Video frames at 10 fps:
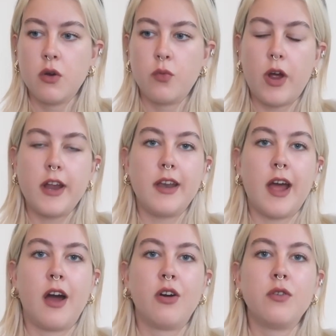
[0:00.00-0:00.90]
right
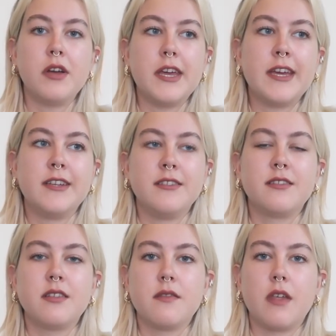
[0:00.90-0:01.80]
now
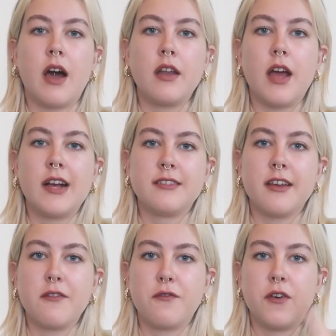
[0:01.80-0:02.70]
is that as
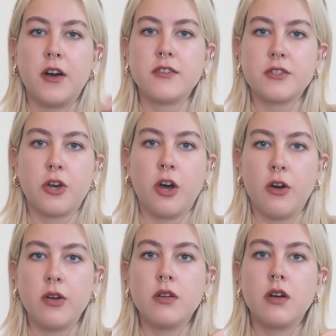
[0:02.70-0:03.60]
a first
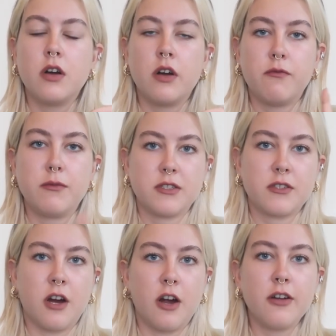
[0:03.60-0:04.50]
coat of
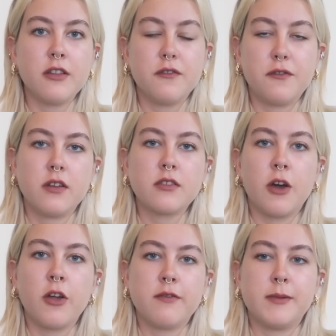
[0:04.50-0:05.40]
mascara, the first
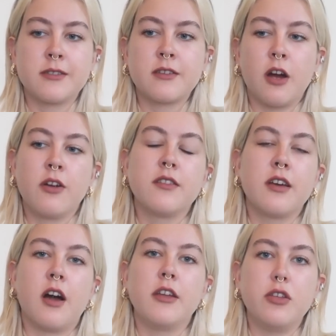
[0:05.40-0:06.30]
coat of mascara
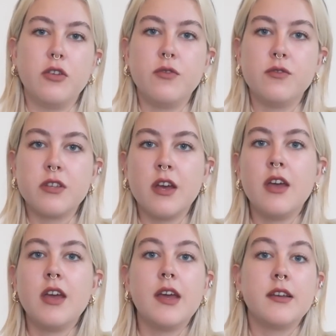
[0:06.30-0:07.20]
that I use
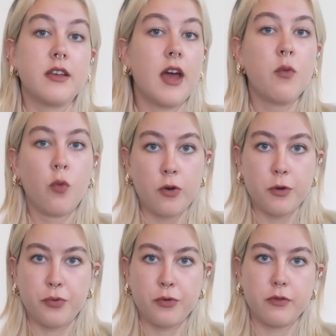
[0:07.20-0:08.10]
is a
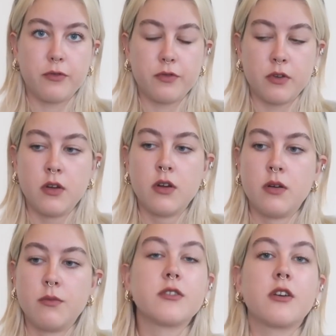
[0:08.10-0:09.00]
waterproof
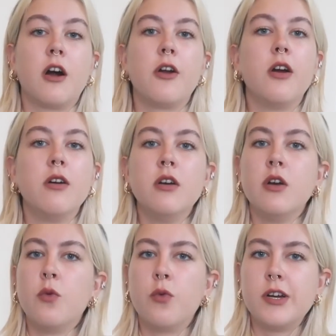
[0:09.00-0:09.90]
mascara,
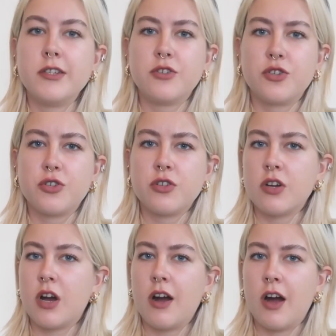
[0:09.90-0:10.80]
which
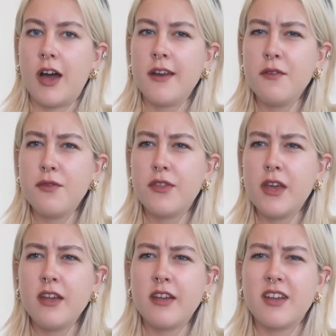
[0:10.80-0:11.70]
I didn't
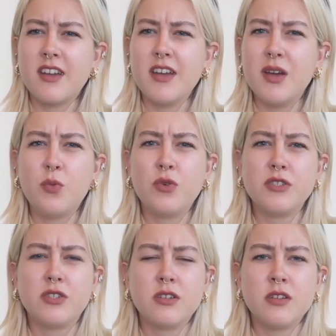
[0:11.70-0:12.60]
think it
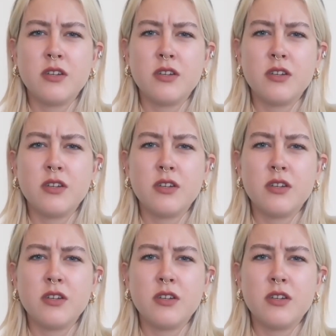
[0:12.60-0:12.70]
would